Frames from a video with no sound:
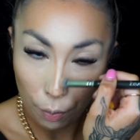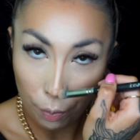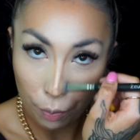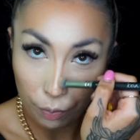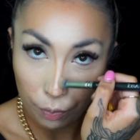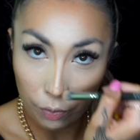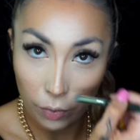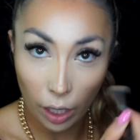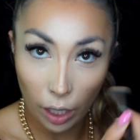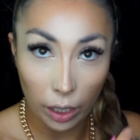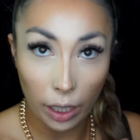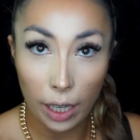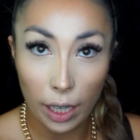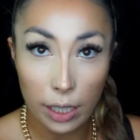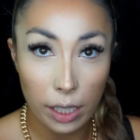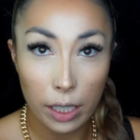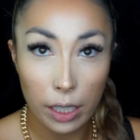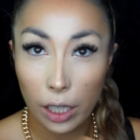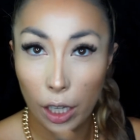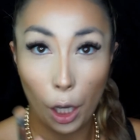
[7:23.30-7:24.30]
like
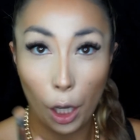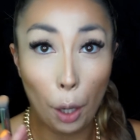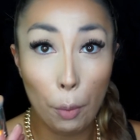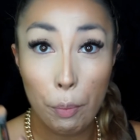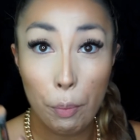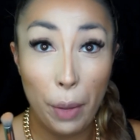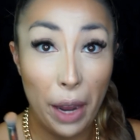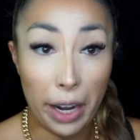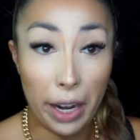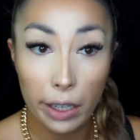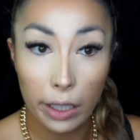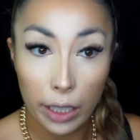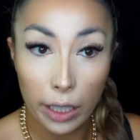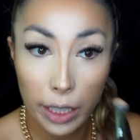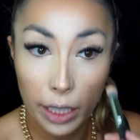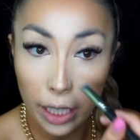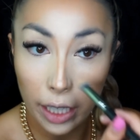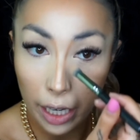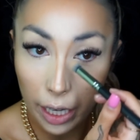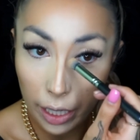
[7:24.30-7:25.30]
as in like
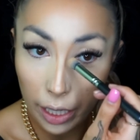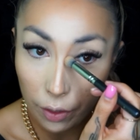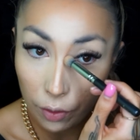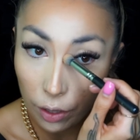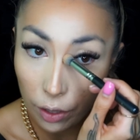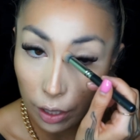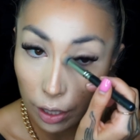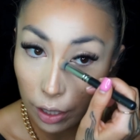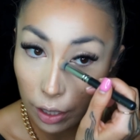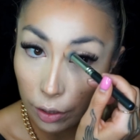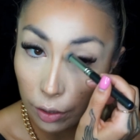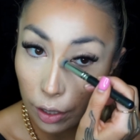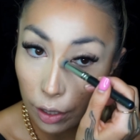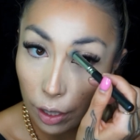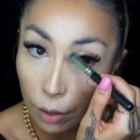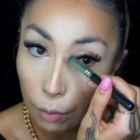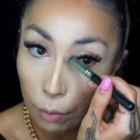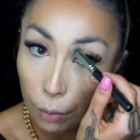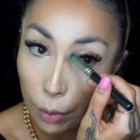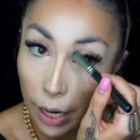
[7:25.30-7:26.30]
barely even
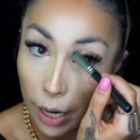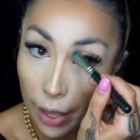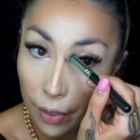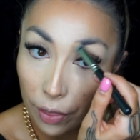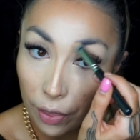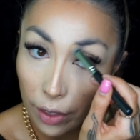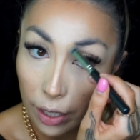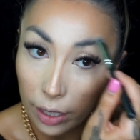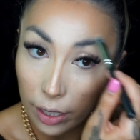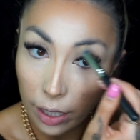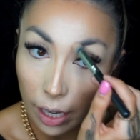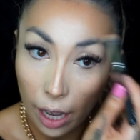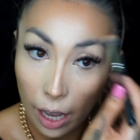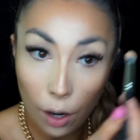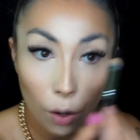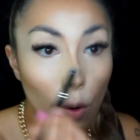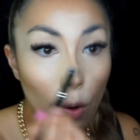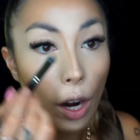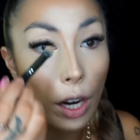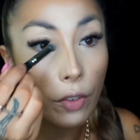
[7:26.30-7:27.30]
blend this
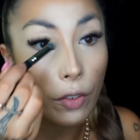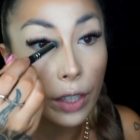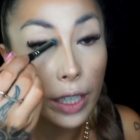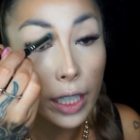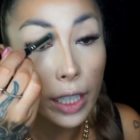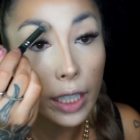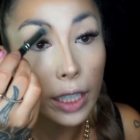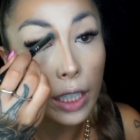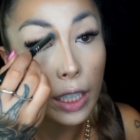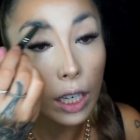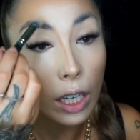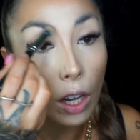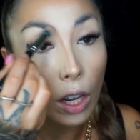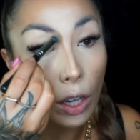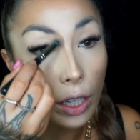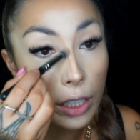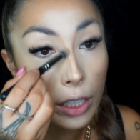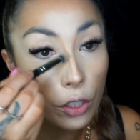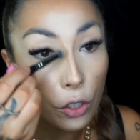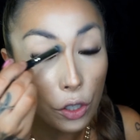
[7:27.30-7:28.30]
out. I really
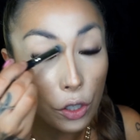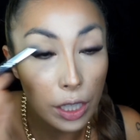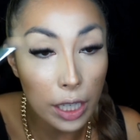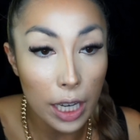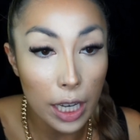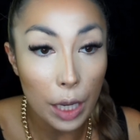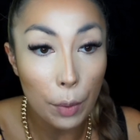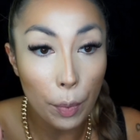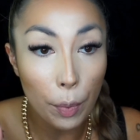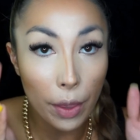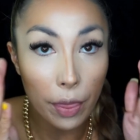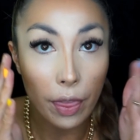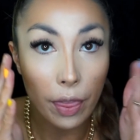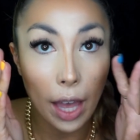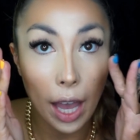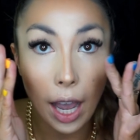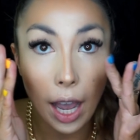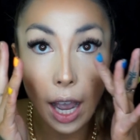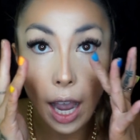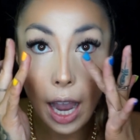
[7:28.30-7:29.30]
like just keeping
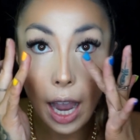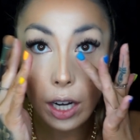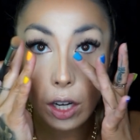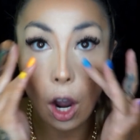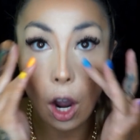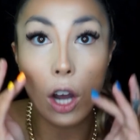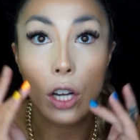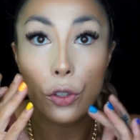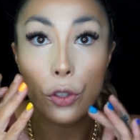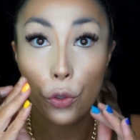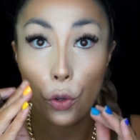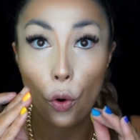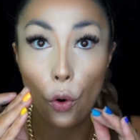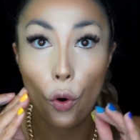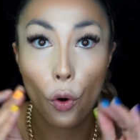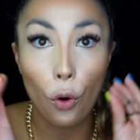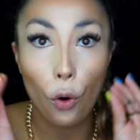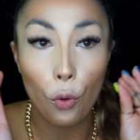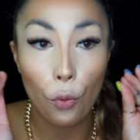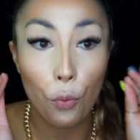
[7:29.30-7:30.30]
that
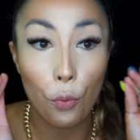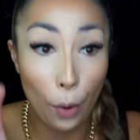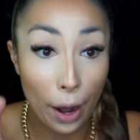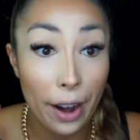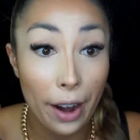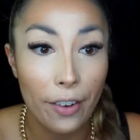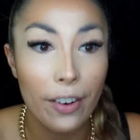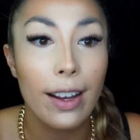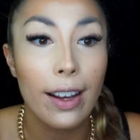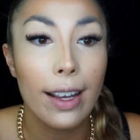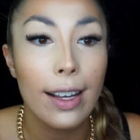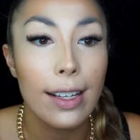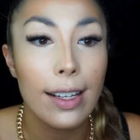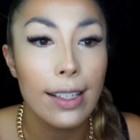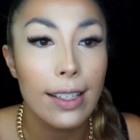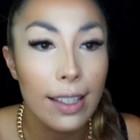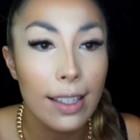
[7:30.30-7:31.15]
contour where it is.